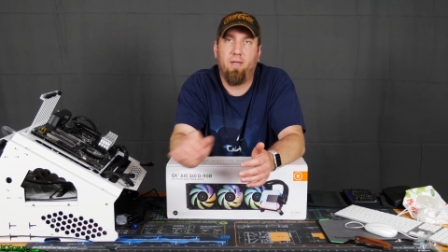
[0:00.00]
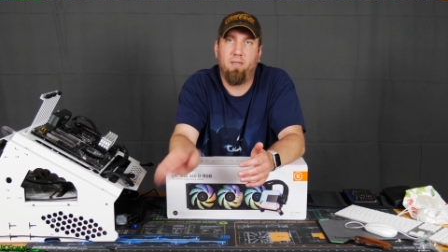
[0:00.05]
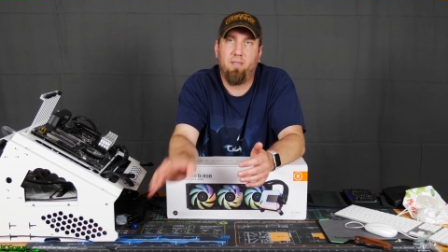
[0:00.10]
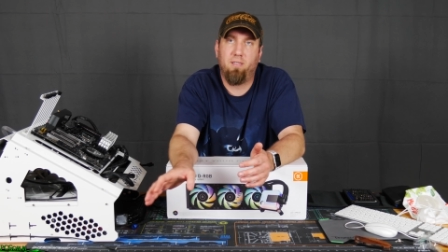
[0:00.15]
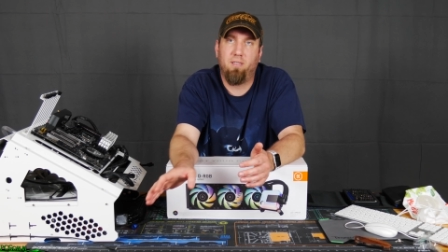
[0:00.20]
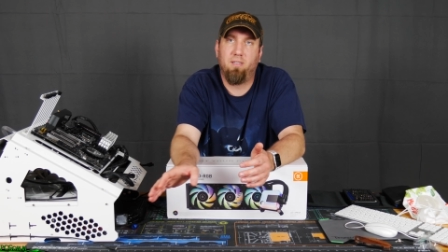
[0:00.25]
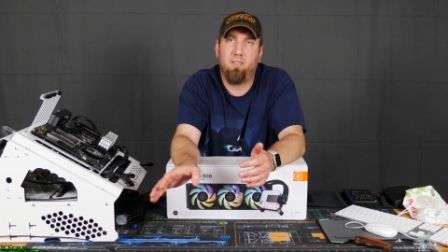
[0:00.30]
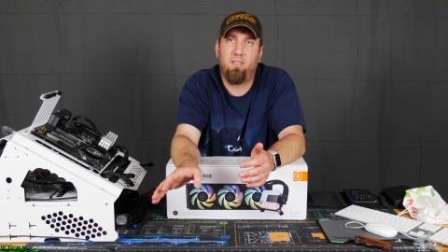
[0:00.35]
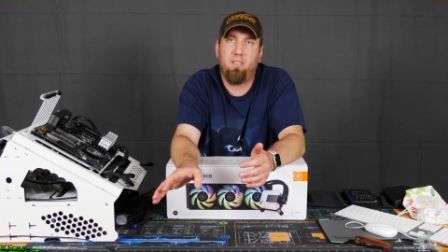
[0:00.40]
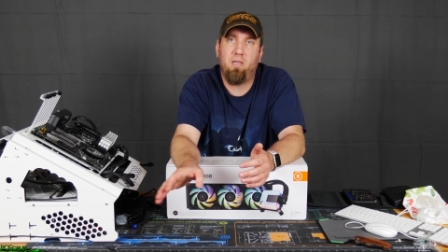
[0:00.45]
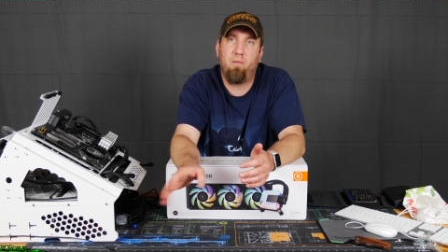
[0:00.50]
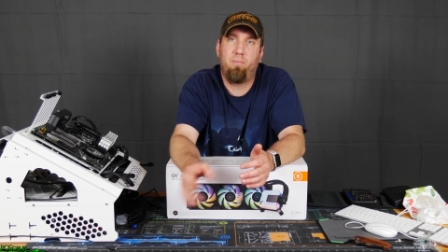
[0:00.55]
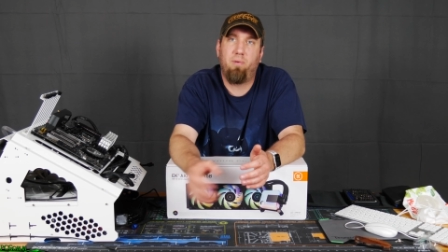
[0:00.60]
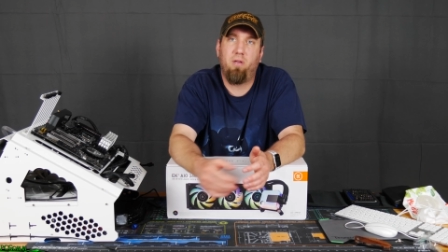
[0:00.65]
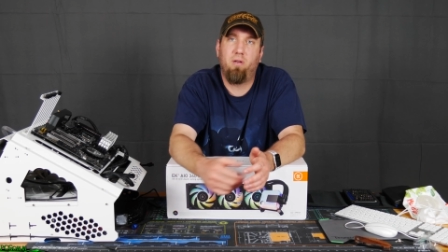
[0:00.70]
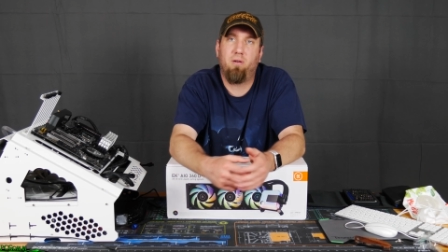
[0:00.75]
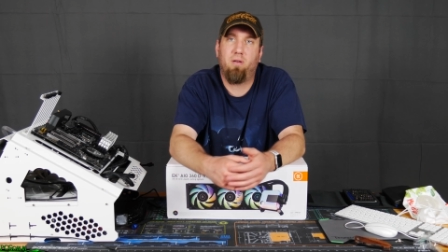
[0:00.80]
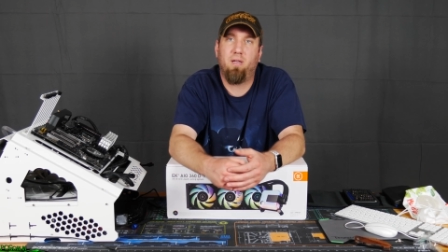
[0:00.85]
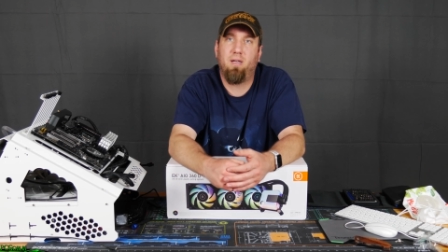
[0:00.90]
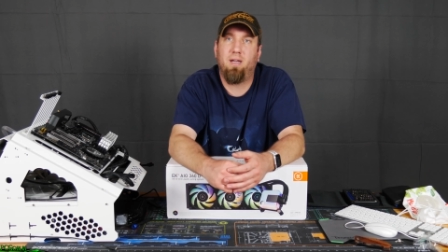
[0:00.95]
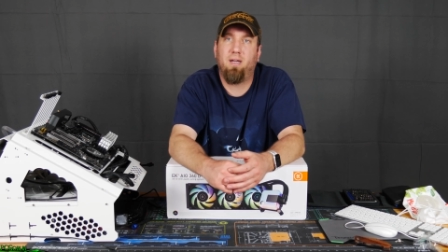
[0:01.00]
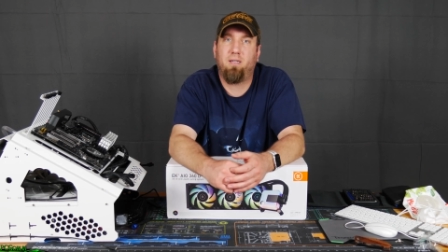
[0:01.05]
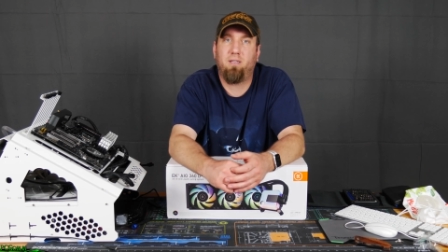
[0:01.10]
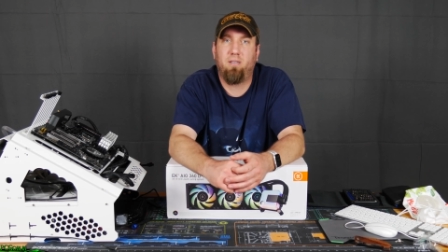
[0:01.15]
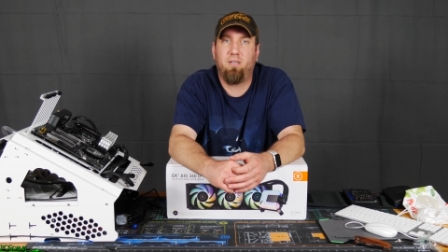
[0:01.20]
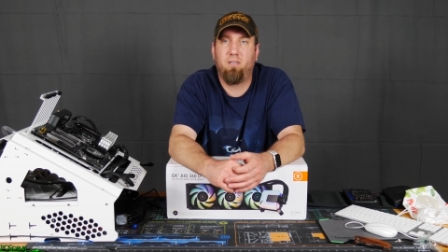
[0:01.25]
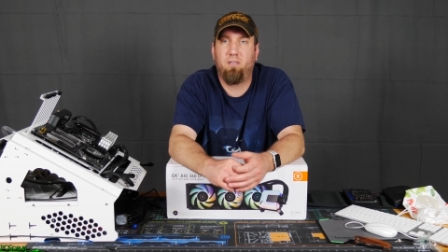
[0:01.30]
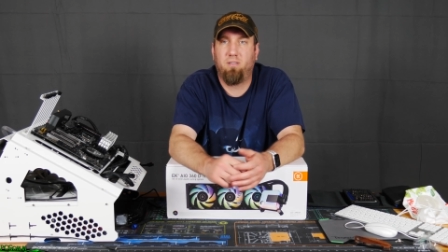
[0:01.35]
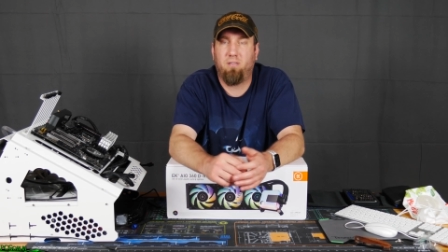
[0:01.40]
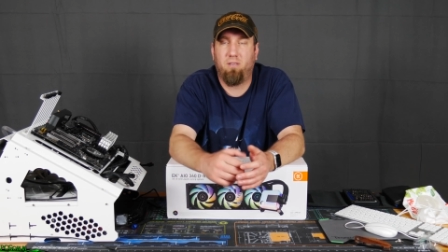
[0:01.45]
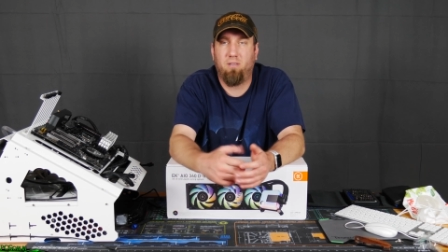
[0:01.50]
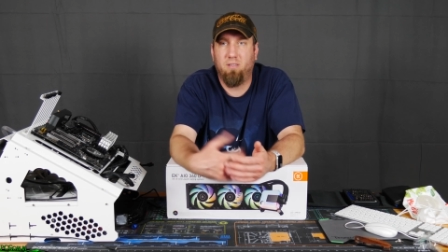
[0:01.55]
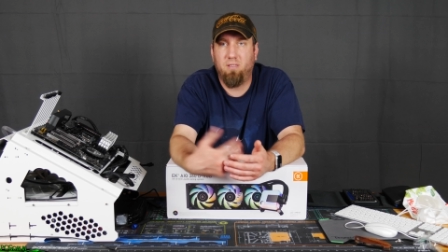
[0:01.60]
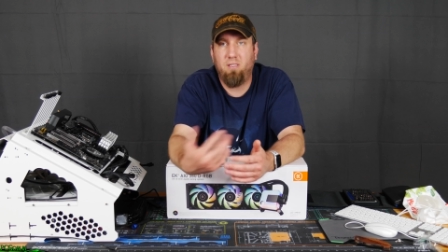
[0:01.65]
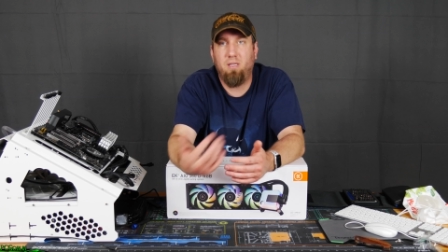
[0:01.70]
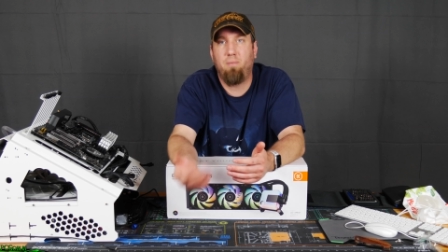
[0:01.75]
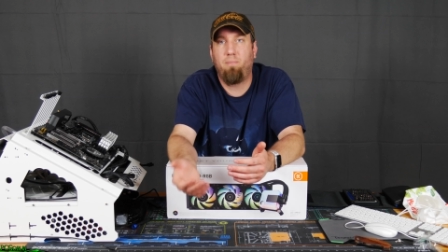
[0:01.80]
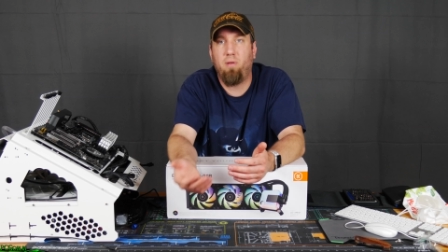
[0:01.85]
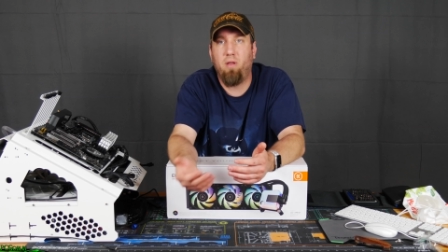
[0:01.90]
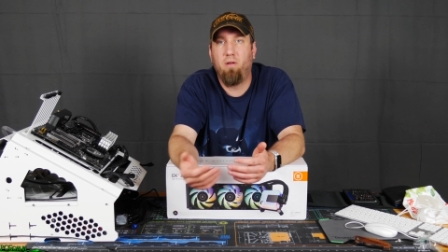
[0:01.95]
into the CPU connectors or the
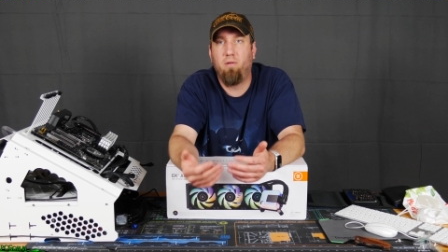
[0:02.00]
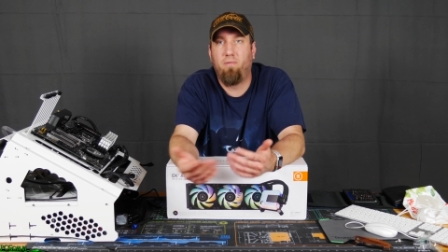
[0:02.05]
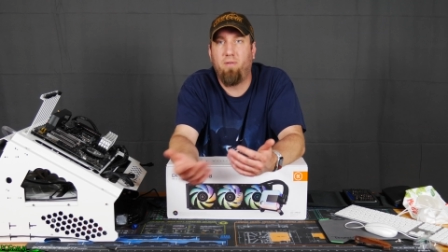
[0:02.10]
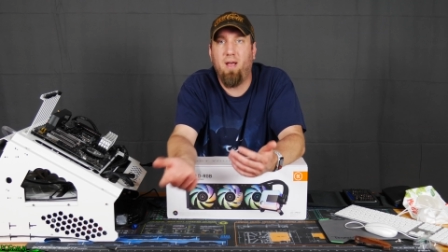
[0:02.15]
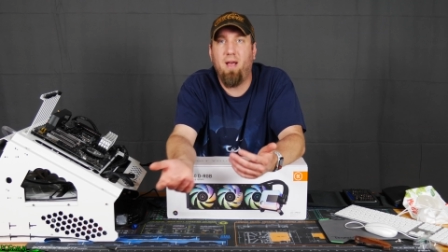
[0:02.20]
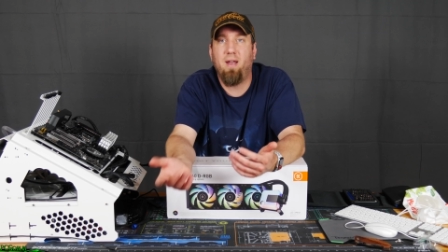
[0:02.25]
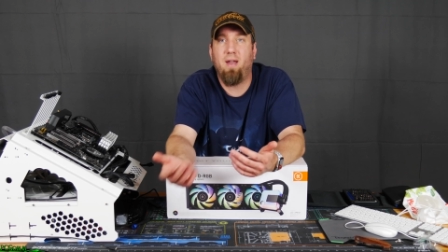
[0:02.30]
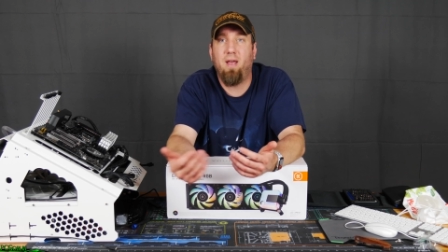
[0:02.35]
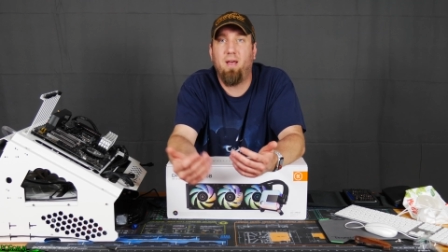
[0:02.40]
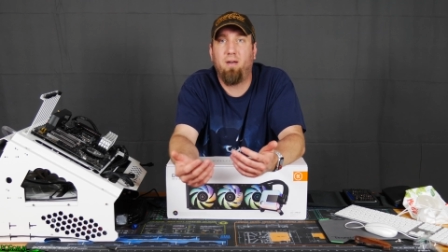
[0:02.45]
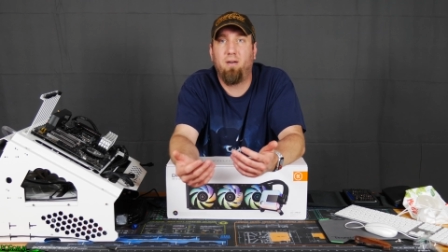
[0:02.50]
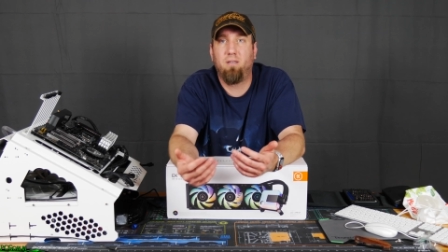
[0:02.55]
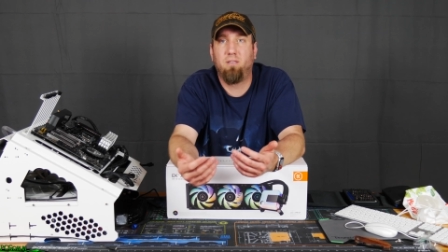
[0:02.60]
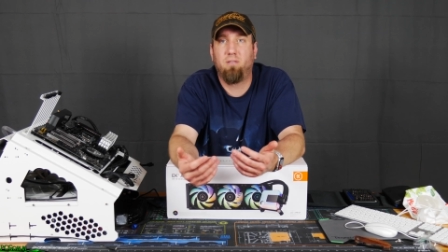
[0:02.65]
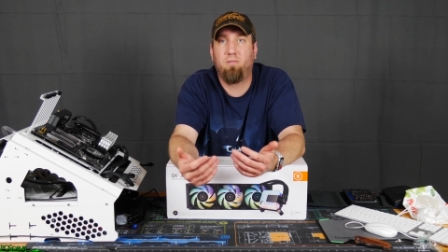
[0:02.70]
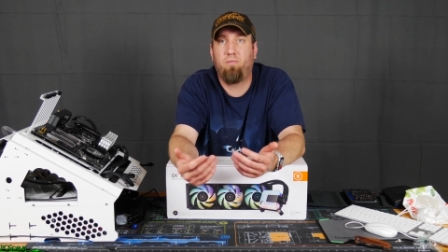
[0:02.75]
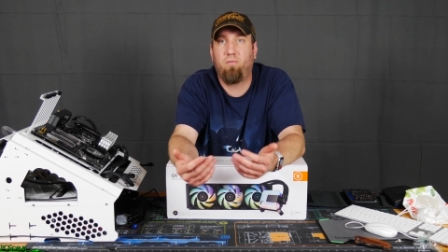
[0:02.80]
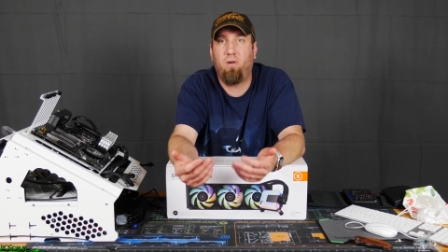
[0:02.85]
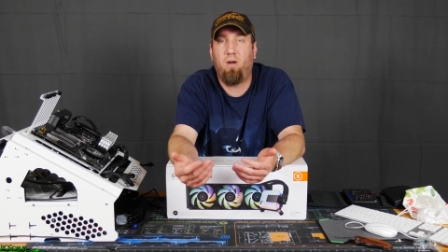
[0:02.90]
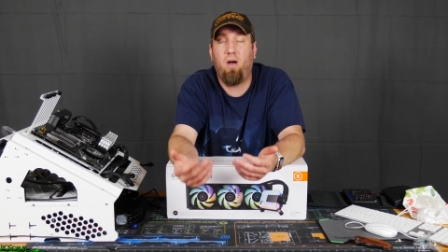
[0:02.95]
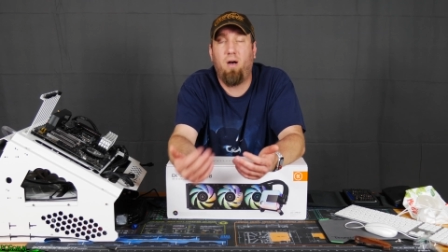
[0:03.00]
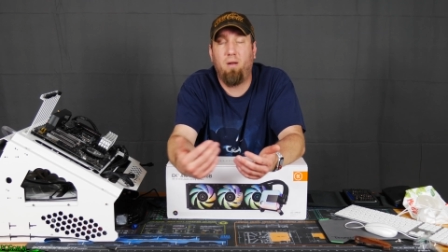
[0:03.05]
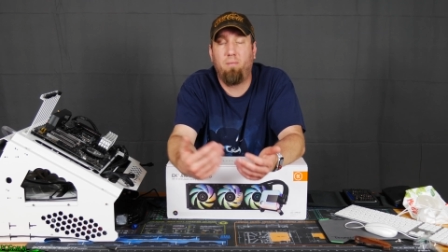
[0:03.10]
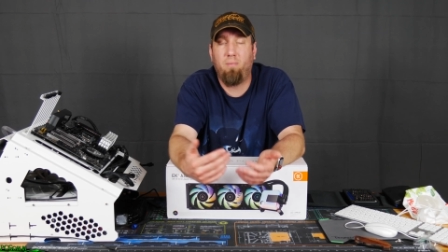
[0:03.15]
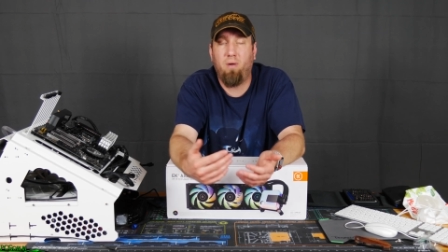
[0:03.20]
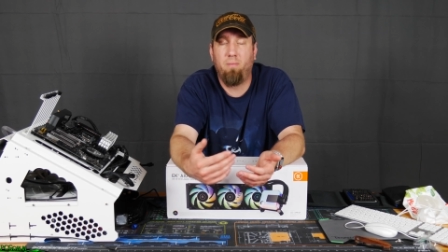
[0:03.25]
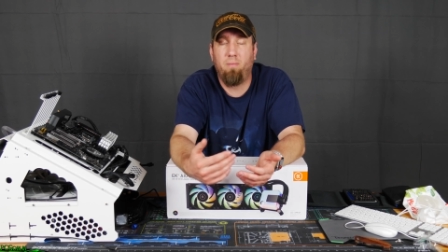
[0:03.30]
CPU fan headers on my